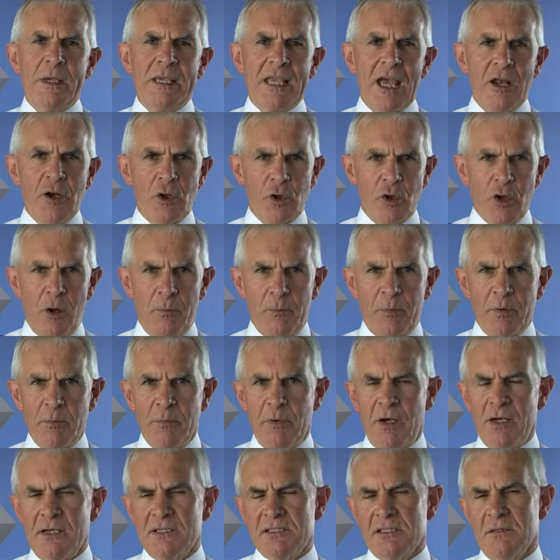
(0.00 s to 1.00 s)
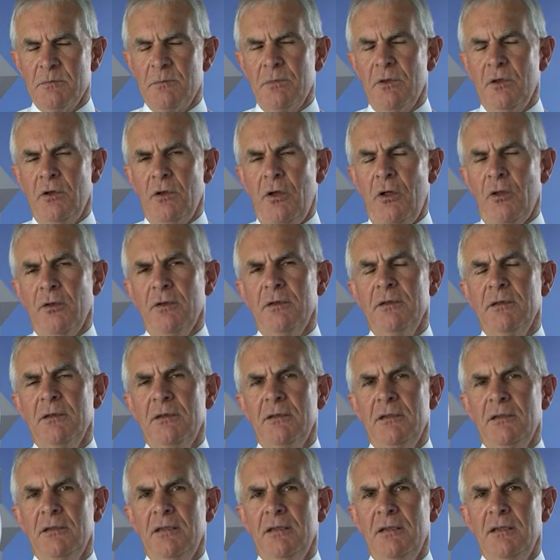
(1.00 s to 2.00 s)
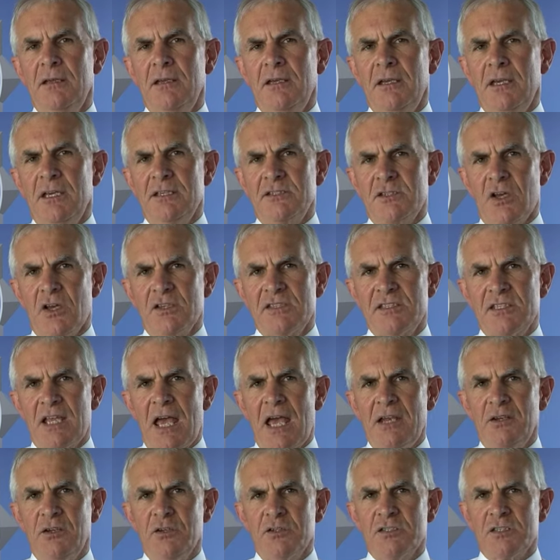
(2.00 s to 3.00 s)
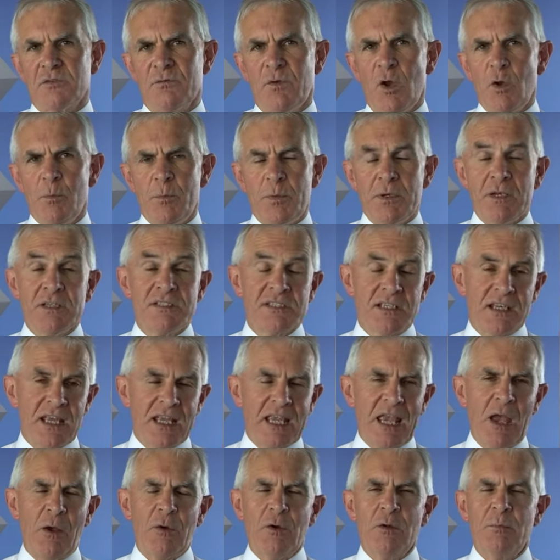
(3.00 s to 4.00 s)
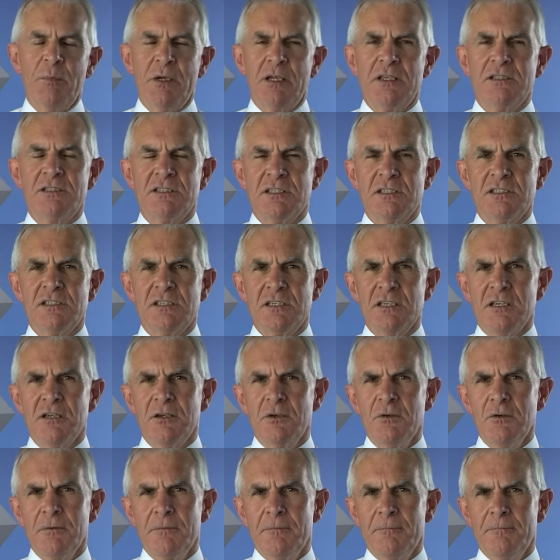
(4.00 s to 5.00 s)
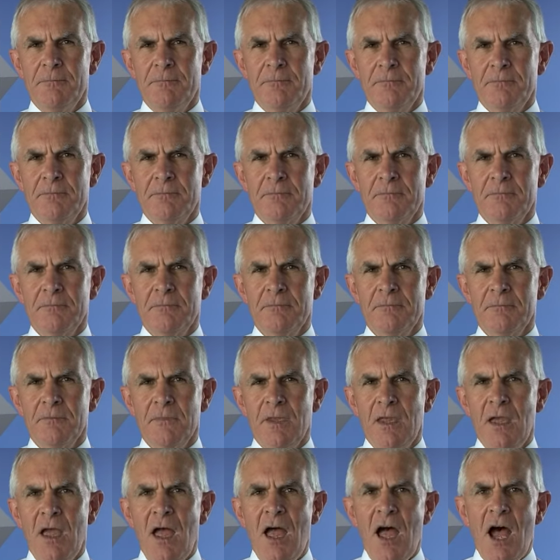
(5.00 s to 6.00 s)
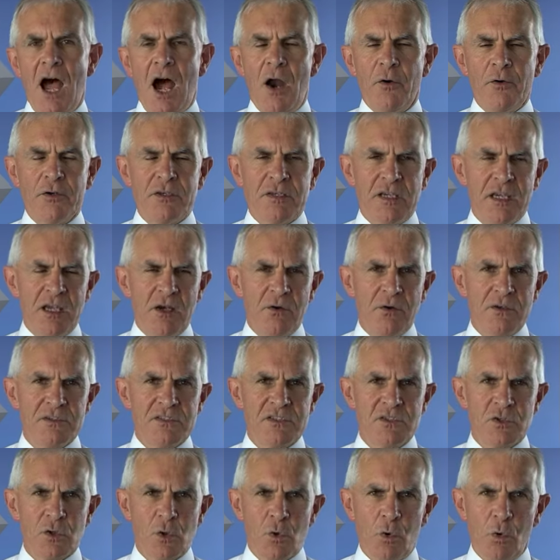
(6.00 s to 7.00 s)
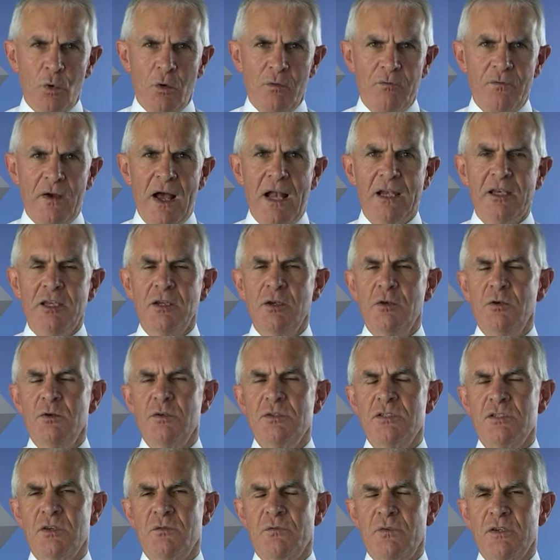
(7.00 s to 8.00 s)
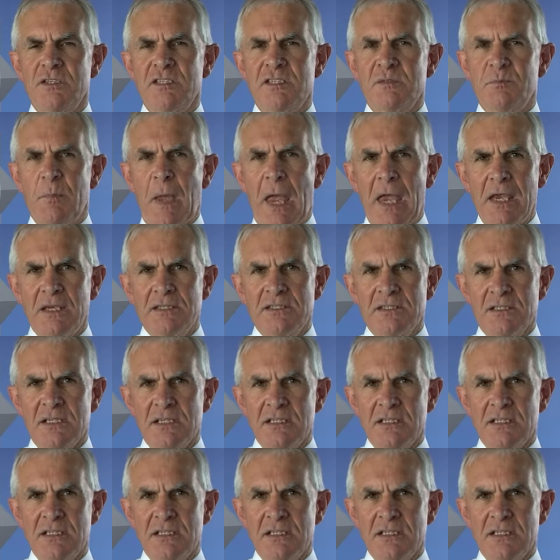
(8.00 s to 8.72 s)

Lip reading: cannot compromise on is our standards of openness and accountability to you, our adherence to core values of respect and